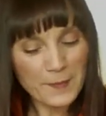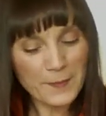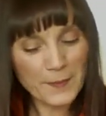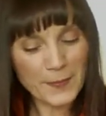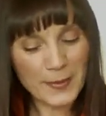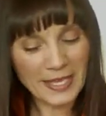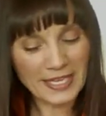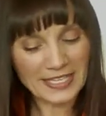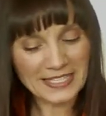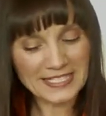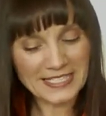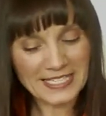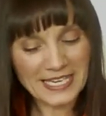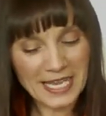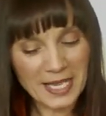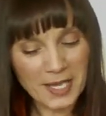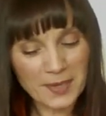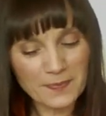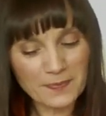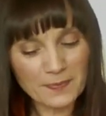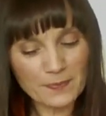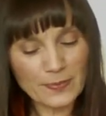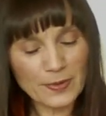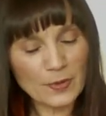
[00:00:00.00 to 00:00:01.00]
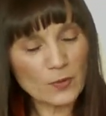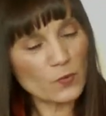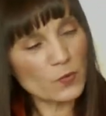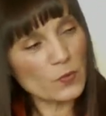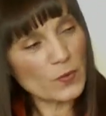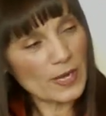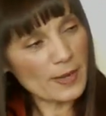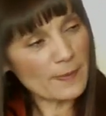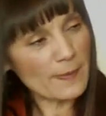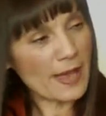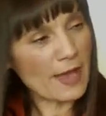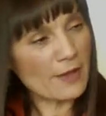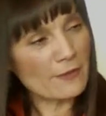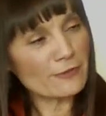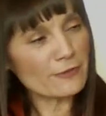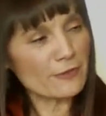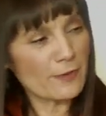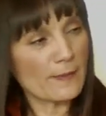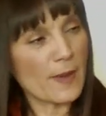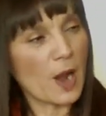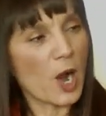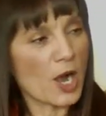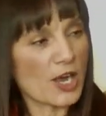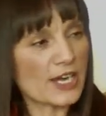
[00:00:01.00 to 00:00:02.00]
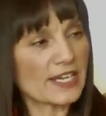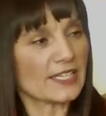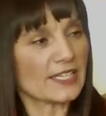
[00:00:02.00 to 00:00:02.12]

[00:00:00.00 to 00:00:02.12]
But um, but what about from our